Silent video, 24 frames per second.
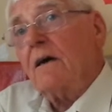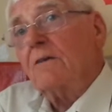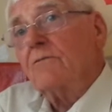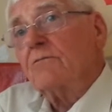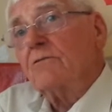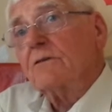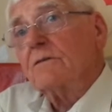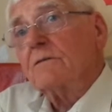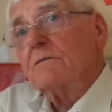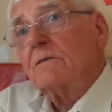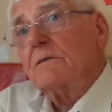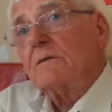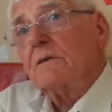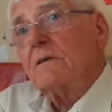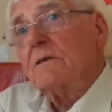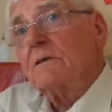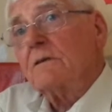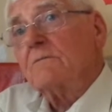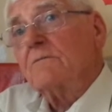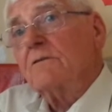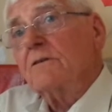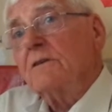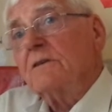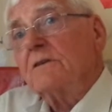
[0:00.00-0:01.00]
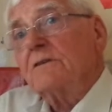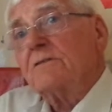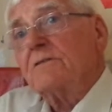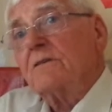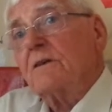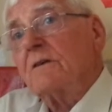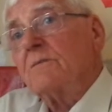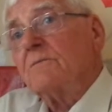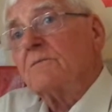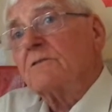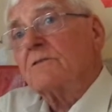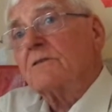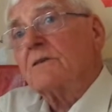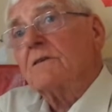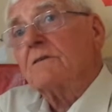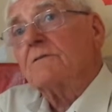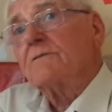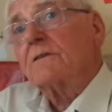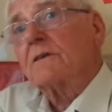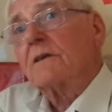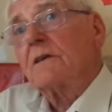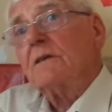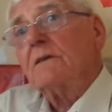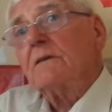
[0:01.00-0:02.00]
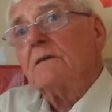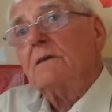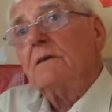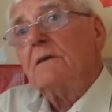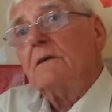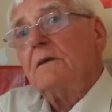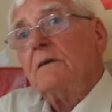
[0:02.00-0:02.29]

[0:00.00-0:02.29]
I'll reiterate myself again.